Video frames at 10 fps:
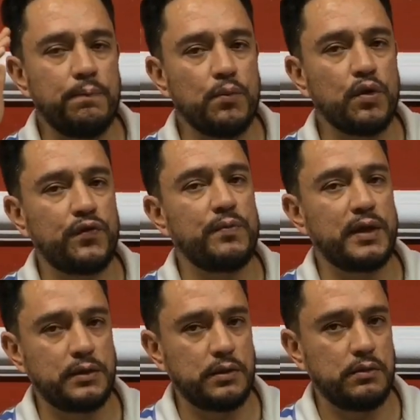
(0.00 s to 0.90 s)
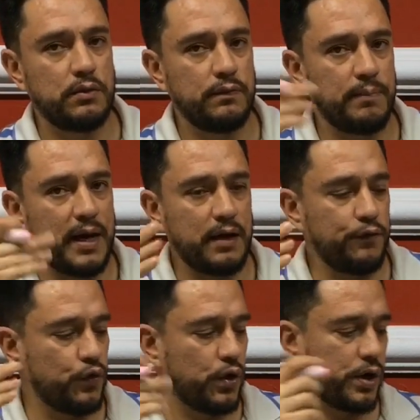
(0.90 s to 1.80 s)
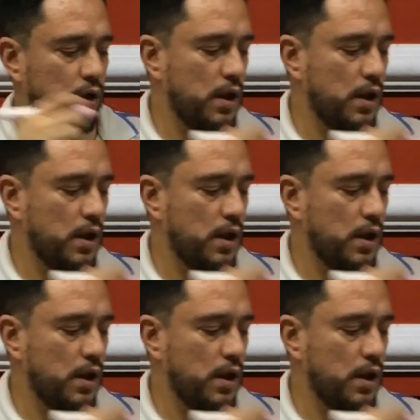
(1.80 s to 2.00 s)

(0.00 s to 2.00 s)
movement? Back and forth.